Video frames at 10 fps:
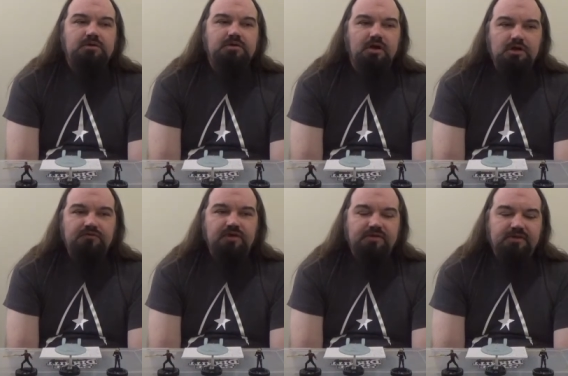Dark
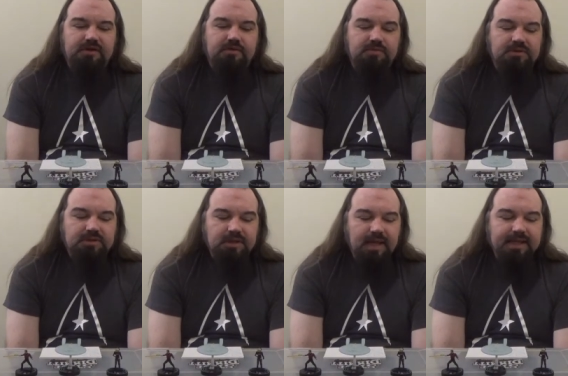Frontier would
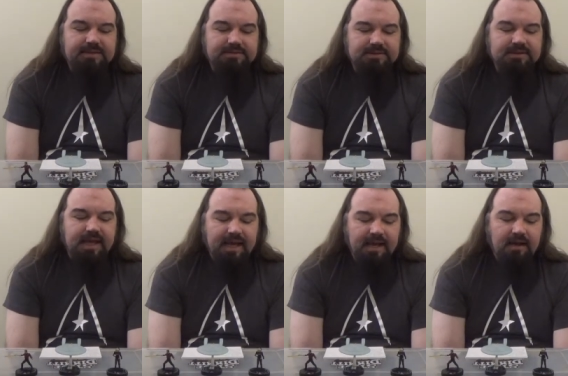likely
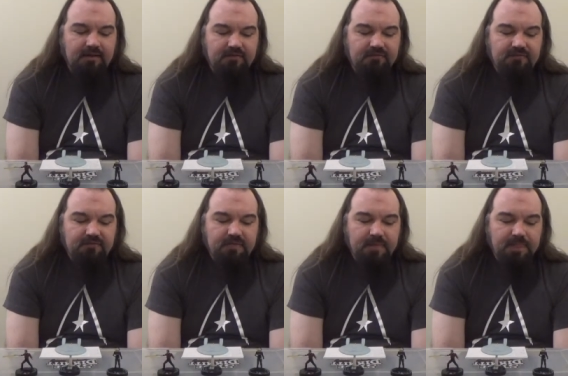have
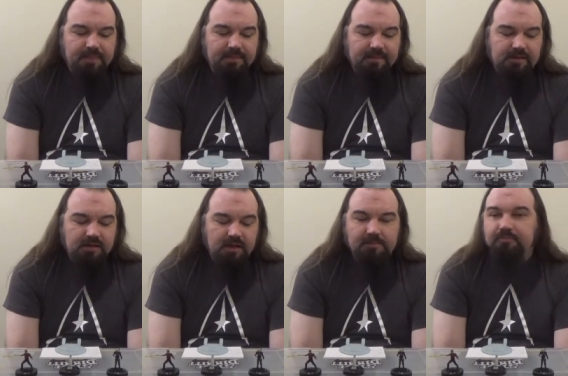
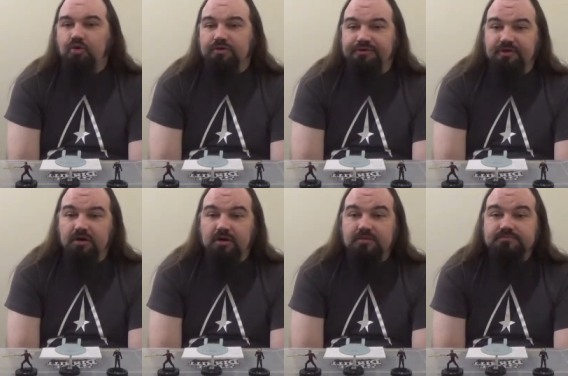a Borg
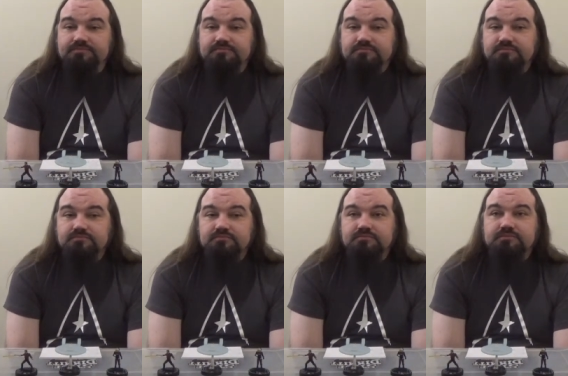starter,
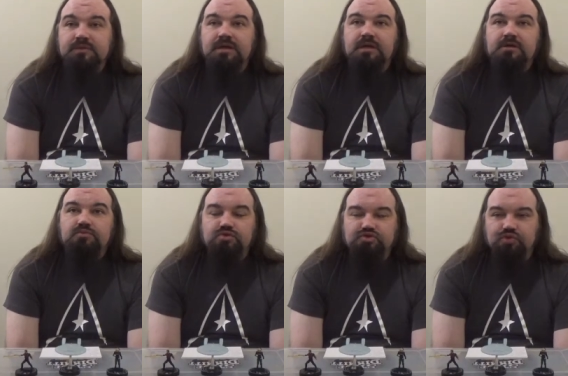
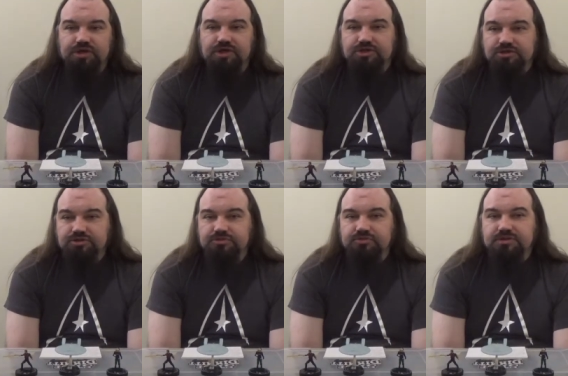which would
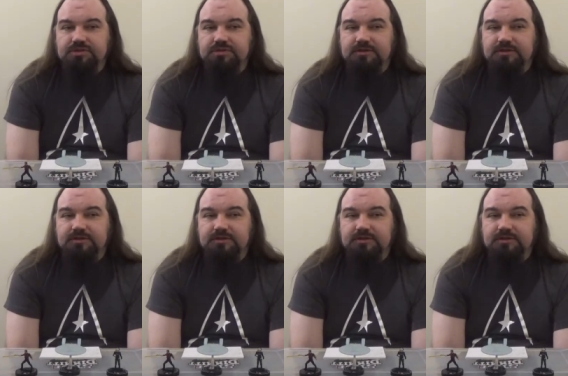include